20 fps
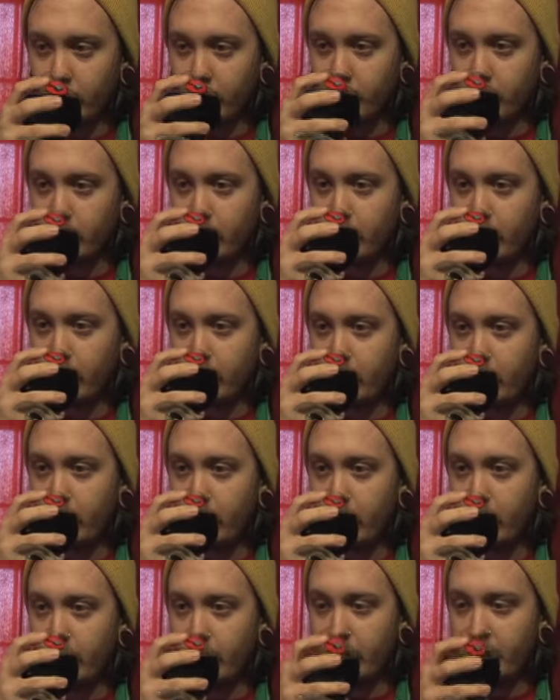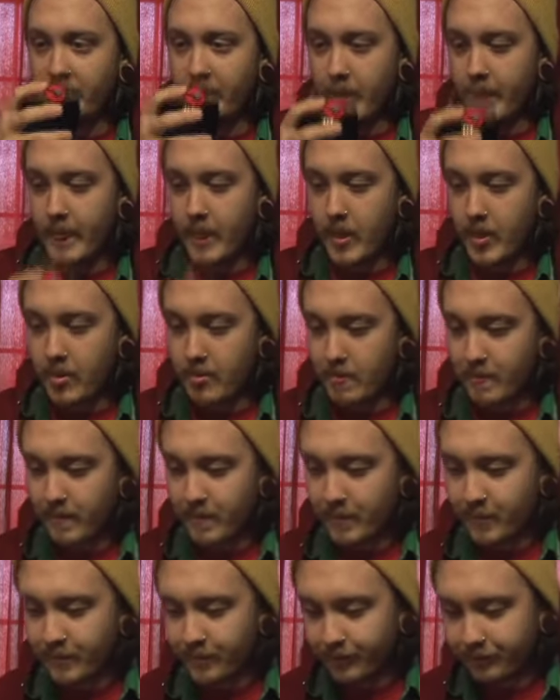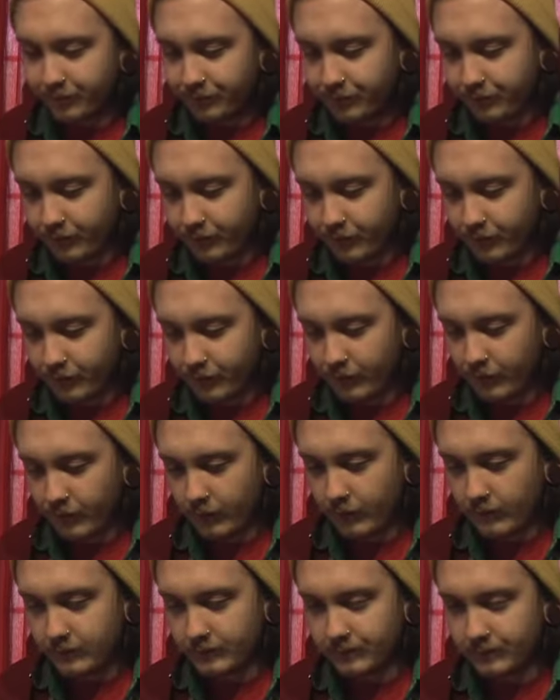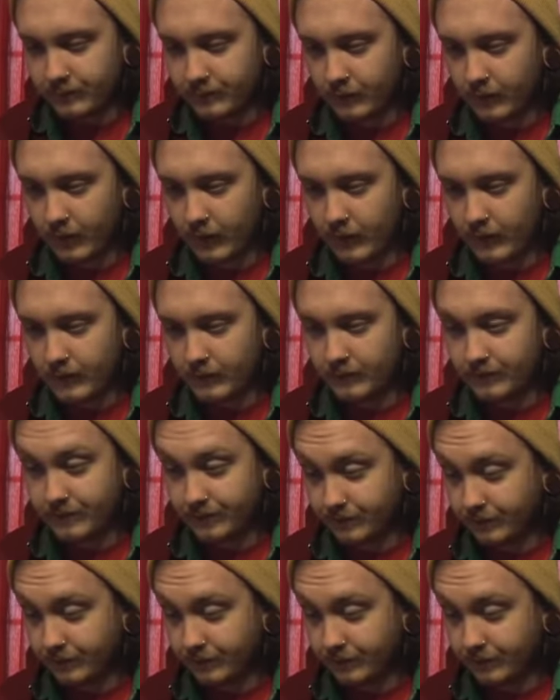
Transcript: No one is speaking in this clip.